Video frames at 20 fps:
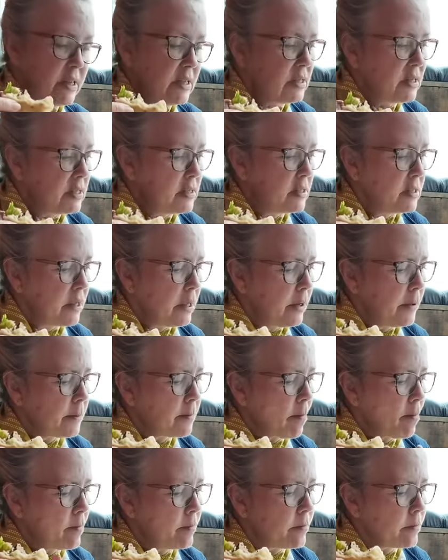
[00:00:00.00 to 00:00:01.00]
this is a,
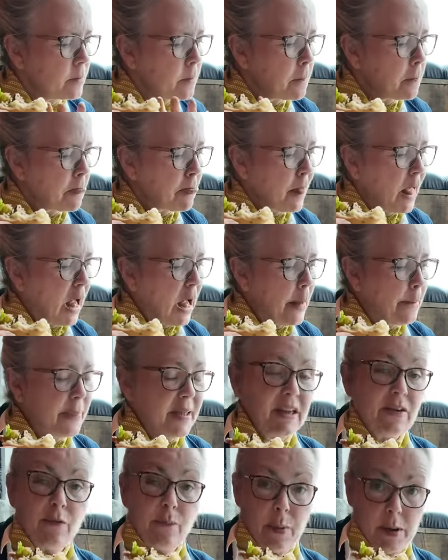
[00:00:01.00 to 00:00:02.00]
a
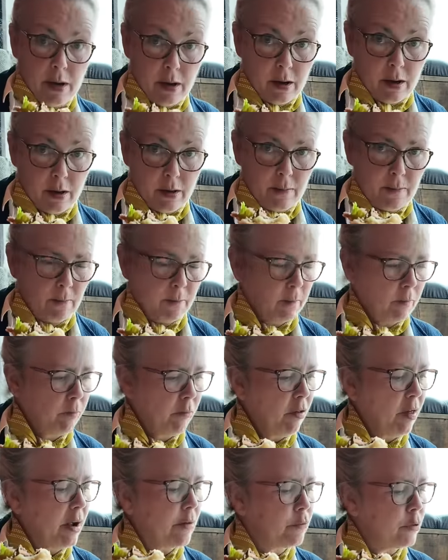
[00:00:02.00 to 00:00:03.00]
beef burger
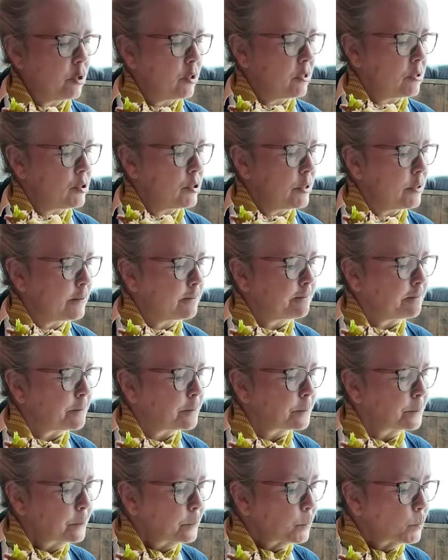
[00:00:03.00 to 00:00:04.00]
that I've ordered.
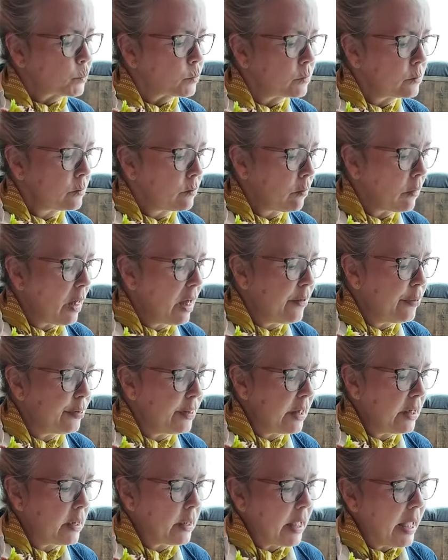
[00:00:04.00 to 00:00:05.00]
A
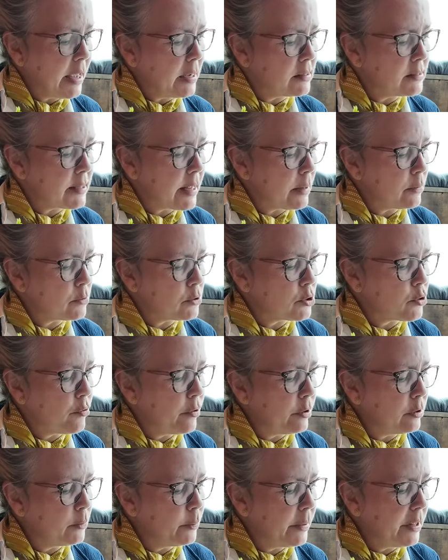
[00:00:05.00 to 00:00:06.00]
thick 8 ounce
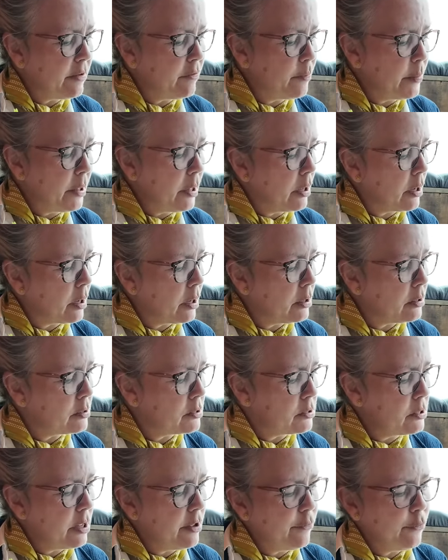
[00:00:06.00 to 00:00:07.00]
grilled beef burger
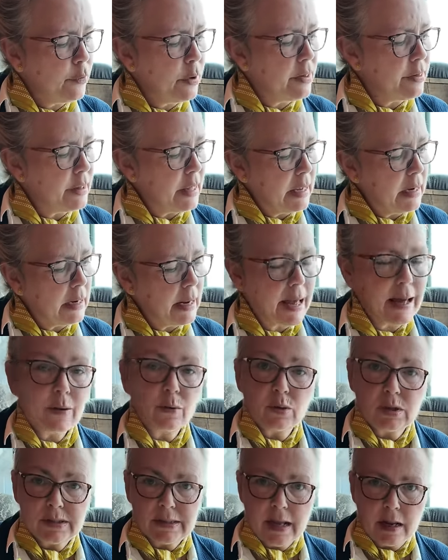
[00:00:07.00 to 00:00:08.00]
served with in
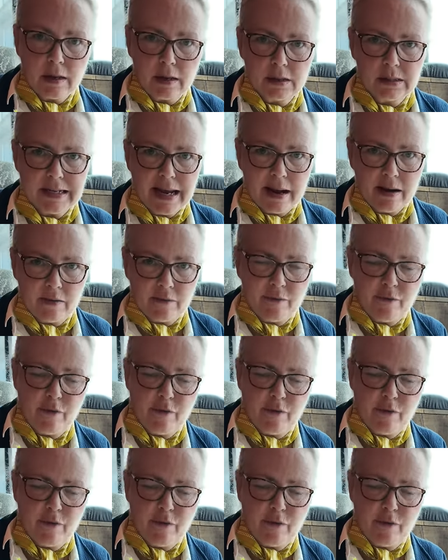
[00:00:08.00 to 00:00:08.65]
house salad and